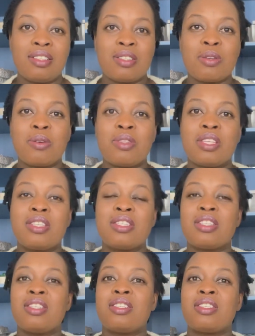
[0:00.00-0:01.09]
So this
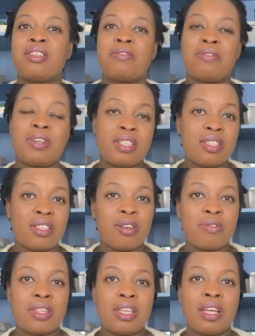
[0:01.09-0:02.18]
is the first
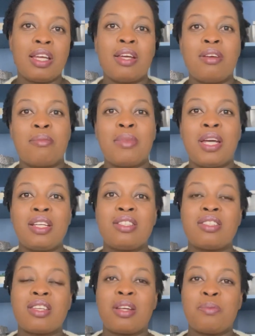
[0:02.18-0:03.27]
of the My
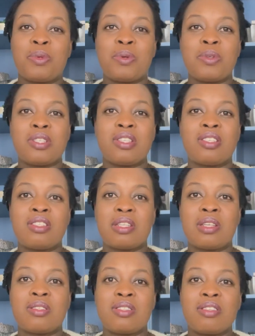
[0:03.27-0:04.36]
Design Process
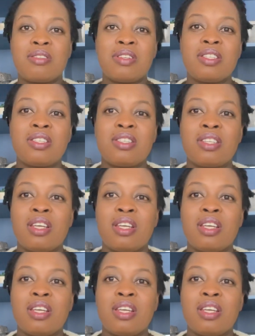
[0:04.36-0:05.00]
series.